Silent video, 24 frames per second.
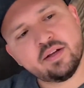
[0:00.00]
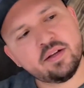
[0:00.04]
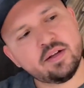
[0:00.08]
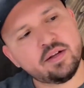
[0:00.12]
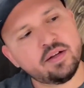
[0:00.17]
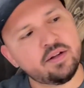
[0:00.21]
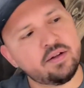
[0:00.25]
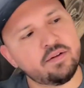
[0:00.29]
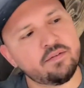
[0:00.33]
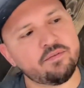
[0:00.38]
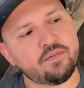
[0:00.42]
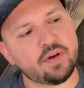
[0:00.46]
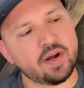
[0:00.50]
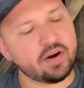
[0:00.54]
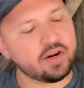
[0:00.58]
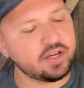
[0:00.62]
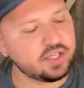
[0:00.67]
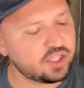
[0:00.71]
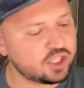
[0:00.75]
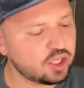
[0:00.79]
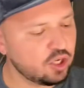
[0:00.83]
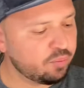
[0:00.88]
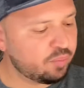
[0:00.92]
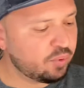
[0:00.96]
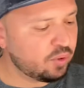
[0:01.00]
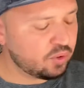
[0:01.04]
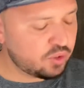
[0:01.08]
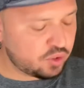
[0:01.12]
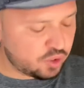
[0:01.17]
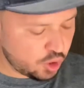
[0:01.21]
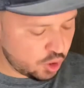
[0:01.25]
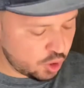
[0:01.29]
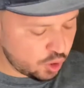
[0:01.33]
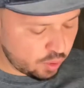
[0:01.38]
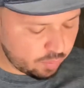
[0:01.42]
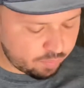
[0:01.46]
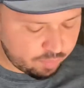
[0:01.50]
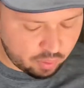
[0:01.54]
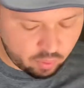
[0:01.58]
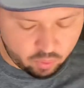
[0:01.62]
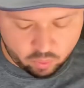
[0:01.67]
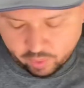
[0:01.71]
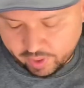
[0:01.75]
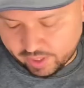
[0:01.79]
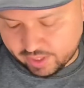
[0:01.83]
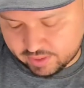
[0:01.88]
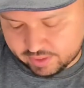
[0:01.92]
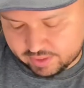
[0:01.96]
Very simple, to the
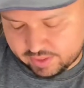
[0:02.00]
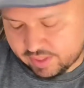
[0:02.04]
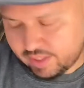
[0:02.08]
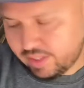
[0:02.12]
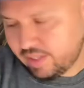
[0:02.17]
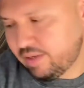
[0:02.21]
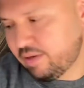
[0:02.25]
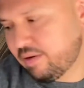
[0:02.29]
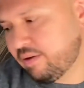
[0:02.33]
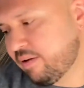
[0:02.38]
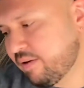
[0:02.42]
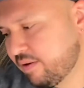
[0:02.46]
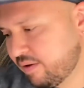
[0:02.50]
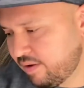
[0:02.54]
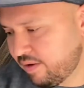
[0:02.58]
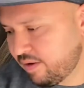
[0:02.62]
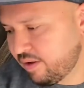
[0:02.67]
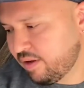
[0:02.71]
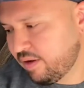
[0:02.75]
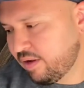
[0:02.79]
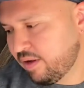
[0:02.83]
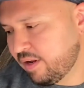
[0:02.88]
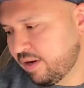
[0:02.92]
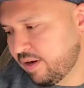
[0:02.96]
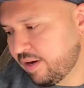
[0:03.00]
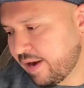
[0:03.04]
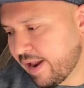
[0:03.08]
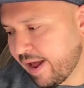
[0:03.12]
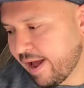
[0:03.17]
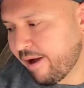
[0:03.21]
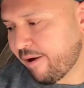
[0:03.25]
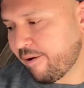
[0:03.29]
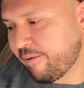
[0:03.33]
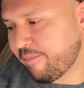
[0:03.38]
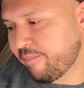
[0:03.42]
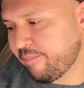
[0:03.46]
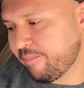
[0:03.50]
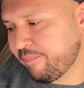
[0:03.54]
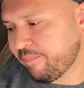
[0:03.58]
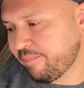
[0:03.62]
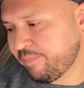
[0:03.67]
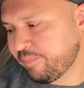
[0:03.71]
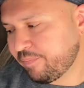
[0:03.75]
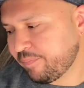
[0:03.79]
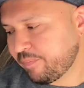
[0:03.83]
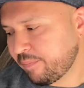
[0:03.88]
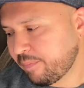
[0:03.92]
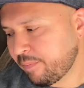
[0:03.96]
point. Now,
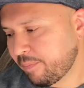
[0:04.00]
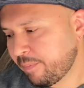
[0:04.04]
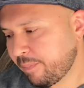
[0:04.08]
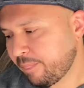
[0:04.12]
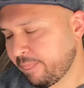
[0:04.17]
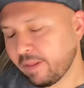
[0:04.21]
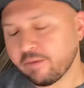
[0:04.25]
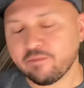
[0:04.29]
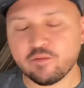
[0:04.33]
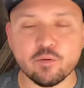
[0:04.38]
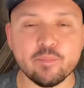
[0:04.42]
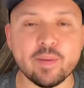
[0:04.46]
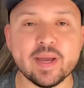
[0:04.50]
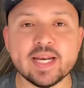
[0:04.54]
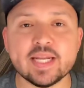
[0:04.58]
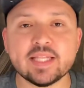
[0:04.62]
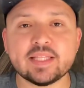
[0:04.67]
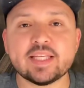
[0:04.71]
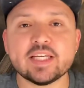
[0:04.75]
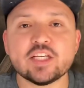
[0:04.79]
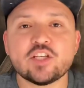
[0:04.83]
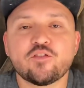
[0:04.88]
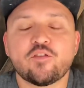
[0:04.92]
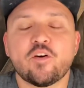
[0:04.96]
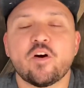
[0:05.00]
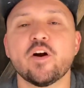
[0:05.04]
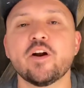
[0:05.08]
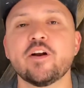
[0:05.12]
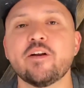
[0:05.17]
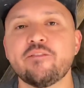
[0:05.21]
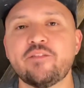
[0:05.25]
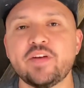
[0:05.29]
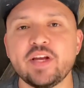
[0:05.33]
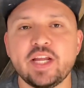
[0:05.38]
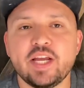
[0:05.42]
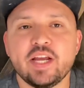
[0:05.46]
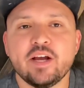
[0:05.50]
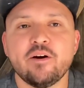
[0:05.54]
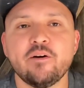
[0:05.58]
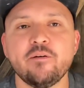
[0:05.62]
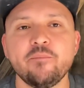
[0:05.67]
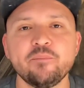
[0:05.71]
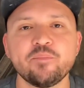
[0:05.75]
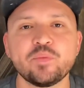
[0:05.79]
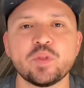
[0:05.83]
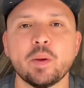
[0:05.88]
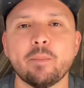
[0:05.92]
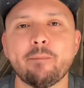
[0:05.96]
if you made it this far in the video,
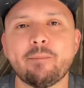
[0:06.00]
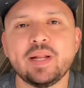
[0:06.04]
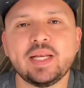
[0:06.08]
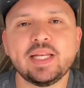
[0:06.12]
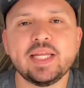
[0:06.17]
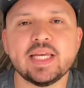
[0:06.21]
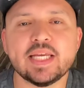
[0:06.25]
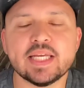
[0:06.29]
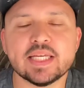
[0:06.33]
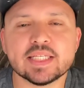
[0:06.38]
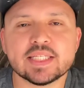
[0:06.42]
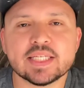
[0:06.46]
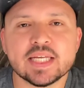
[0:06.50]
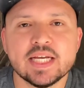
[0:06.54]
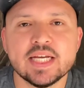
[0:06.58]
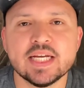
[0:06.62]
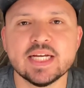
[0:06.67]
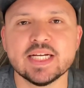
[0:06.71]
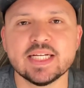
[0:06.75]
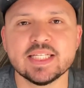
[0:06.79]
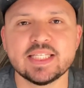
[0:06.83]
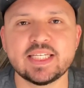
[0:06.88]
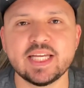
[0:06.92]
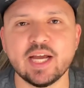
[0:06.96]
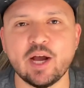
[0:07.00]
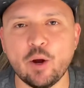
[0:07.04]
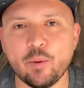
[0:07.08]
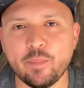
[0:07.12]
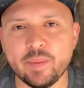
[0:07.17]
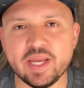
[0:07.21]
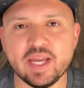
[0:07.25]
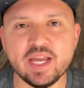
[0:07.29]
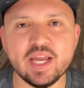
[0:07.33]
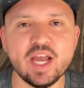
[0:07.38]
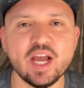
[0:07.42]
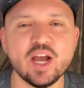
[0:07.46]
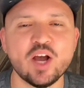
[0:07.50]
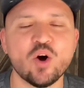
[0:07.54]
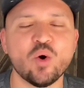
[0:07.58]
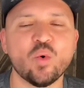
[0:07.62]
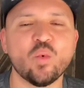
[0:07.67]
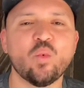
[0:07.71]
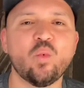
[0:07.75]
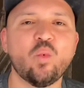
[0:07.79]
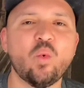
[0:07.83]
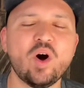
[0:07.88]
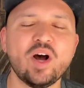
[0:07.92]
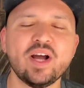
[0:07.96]
please tell me
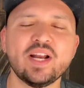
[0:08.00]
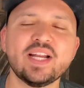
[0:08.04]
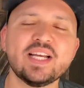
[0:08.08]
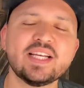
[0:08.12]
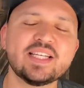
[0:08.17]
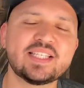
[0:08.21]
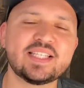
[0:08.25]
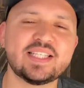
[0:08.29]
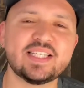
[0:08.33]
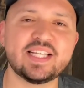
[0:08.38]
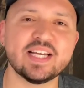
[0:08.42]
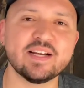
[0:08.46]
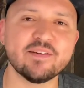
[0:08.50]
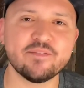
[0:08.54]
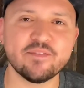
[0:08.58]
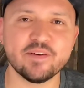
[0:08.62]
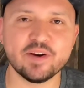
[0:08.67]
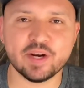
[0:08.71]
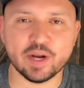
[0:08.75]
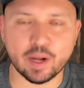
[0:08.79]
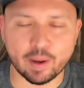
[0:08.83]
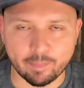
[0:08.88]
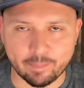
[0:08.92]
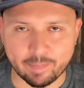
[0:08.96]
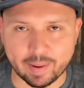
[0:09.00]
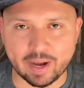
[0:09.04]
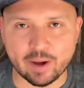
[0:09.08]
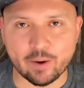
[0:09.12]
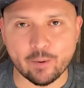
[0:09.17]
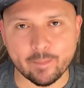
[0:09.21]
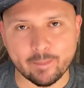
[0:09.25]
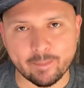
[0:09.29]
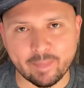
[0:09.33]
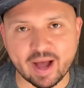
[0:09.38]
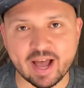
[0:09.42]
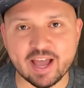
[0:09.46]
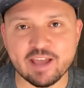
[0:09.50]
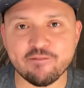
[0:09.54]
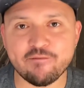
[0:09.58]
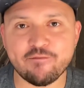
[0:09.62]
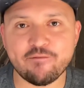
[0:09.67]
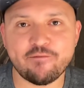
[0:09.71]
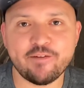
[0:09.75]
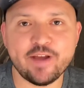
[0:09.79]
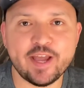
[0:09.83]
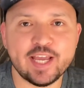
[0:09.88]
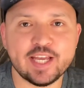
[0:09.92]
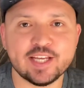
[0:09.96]
what is different about my
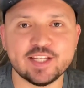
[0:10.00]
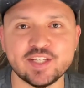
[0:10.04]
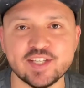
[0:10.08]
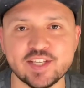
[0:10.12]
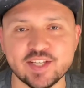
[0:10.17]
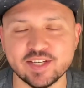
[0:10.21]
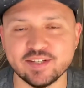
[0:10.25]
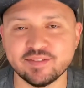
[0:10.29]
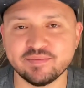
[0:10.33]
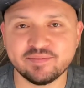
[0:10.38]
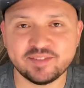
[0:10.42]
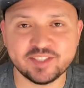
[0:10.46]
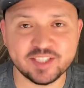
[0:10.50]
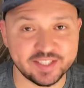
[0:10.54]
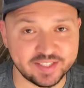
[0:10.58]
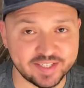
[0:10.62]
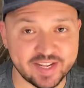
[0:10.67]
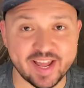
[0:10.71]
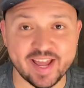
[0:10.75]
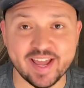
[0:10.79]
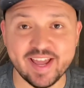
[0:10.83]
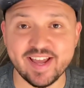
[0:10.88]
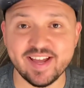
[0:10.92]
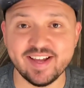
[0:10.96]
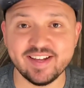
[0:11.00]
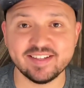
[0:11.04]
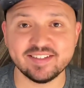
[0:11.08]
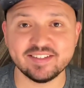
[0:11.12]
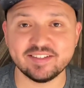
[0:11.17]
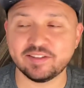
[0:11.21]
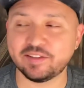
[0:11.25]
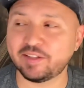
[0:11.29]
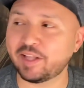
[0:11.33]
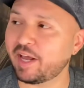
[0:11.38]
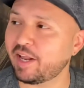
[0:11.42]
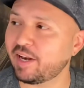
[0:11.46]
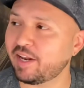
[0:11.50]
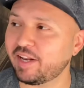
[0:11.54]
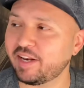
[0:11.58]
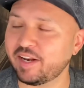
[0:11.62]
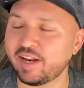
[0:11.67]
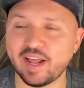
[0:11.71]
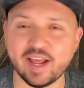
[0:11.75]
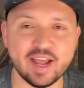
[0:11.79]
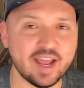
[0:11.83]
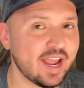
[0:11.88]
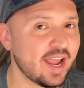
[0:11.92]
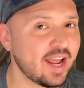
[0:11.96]
face today than
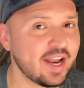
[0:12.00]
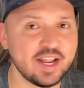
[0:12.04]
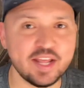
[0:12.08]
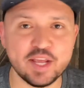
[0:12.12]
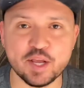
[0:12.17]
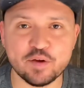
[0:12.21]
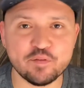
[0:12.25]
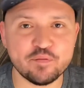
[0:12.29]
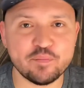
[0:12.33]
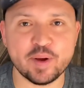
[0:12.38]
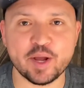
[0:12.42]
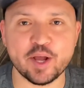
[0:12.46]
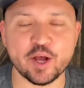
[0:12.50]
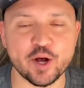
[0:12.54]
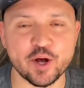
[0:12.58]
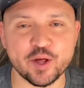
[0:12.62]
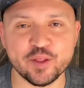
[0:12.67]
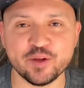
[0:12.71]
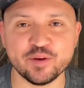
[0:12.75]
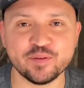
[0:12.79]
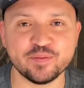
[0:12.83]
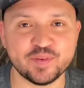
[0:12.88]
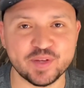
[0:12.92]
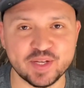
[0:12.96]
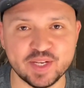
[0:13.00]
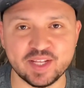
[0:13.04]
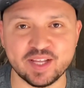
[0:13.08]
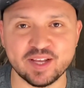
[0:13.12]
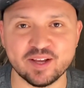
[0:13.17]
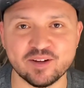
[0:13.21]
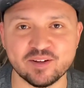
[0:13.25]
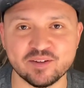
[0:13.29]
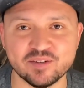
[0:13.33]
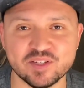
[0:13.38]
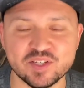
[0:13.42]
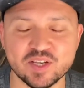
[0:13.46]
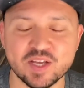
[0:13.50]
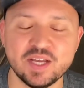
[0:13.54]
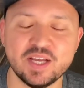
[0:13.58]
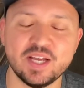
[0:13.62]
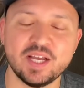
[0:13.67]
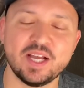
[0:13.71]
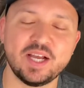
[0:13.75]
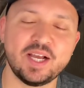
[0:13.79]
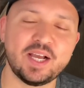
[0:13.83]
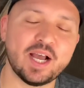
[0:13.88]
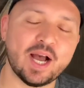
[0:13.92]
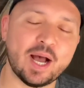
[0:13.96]
in any of my other videos.
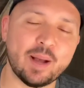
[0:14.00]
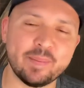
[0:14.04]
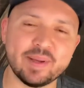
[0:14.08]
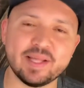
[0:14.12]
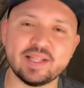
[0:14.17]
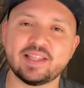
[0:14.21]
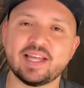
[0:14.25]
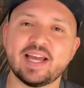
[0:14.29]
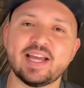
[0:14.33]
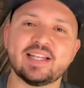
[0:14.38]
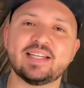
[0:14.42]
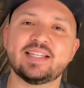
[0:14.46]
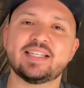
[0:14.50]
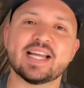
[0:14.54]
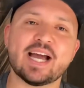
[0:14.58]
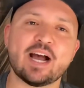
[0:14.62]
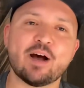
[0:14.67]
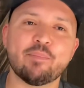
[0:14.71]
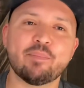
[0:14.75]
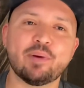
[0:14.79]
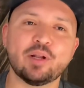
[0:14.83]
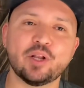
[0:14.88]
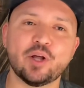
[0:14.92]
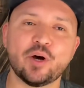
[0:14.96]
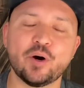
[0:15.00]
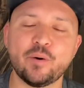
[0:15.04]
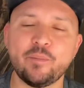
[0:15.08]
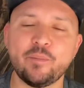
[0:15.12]
Comment that down below.